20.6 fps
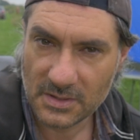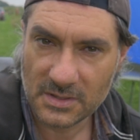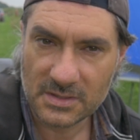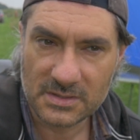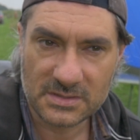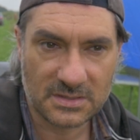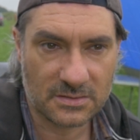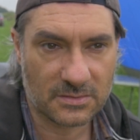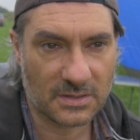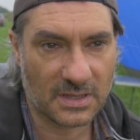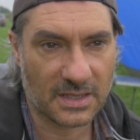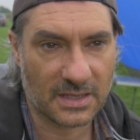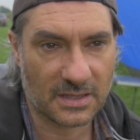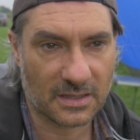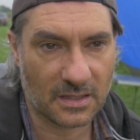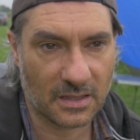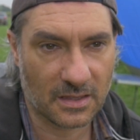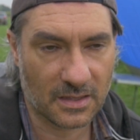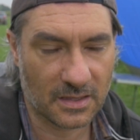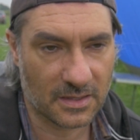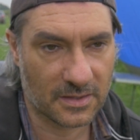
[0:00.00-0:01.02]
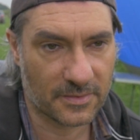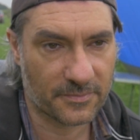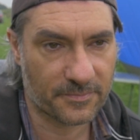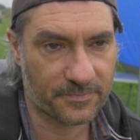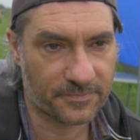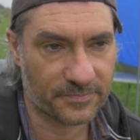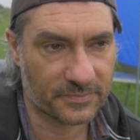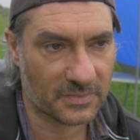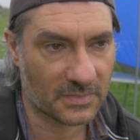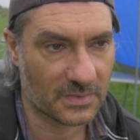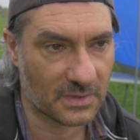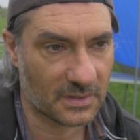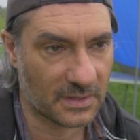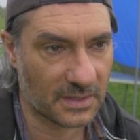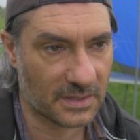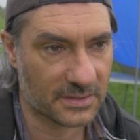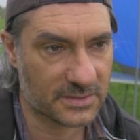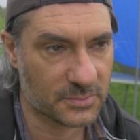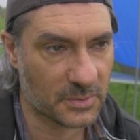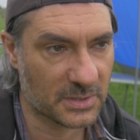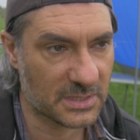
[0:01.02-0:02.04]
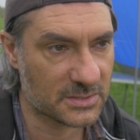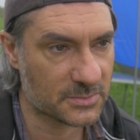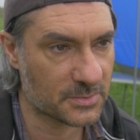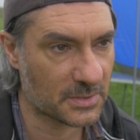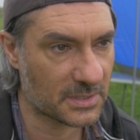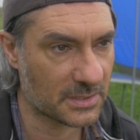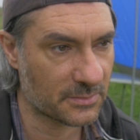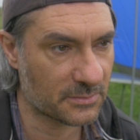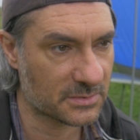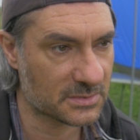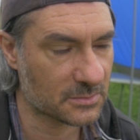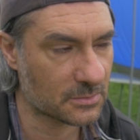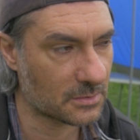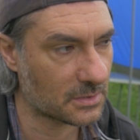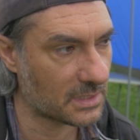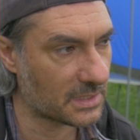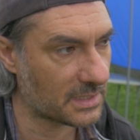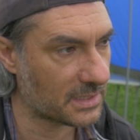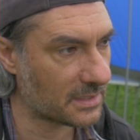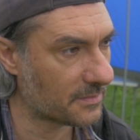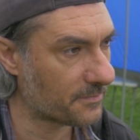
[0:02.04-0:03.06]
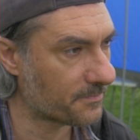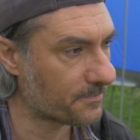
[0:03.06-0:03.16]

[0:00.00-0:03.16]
so yeah, 2020 was quite